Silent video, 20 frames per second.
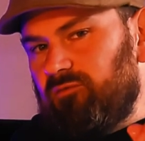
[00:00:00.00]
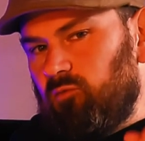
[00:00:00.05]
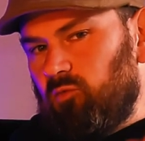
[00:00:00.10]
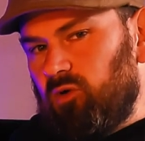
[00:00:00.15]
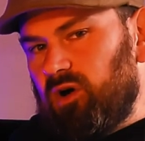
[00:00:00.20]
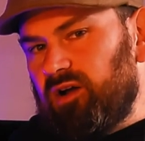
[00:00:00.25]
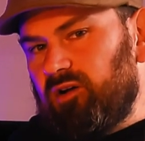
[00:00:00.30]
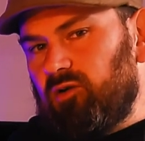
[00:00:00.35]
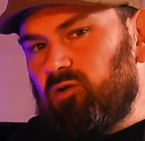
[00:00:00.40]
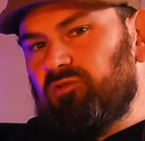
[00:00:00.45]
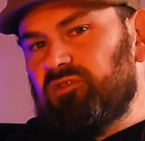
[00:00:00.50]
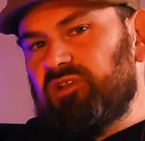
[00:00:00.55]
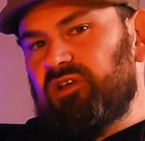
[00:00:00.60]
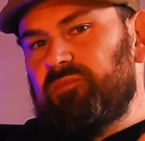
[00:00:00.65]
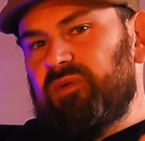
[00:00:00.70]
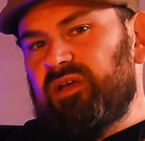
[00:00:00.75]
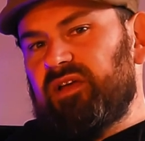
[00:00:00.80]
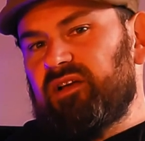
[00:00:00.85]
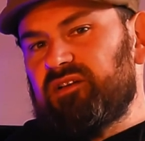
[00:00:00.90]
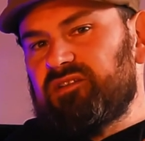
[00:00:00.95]
1 only
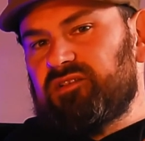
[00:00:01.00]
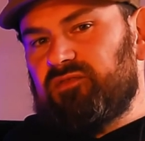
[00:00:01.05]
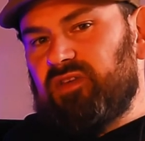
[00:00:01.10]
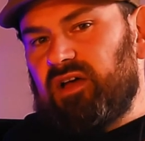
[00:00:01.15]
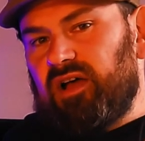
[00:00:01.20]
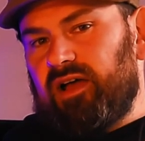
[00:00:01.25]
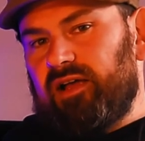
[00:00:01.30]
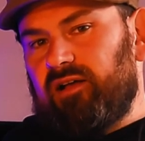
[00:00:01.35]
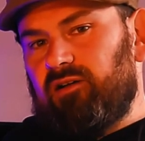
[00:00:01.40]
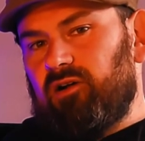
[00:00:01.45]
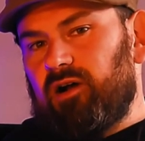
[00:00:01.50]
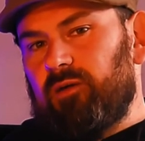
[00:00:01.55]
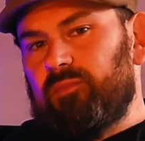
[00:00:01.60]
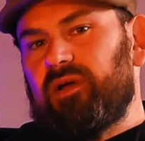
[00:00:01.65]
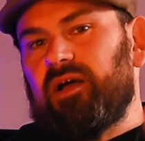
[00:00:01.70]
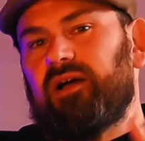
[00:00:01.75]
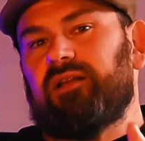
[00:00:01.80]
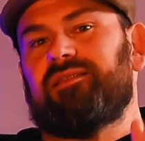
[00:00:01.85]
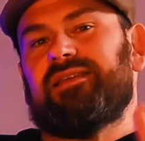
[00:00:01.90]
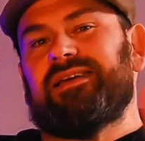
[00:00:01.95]
because of the high carb
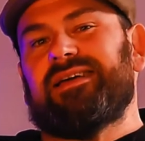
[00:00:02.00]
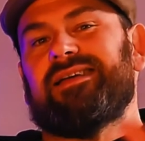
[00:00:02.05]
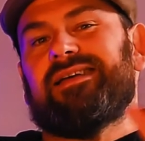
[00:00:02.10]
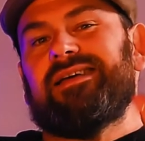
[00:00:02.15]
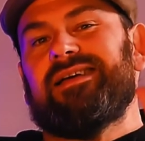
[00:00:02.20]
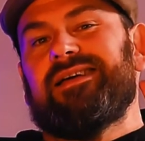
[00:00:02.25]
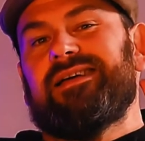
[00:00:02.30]
content.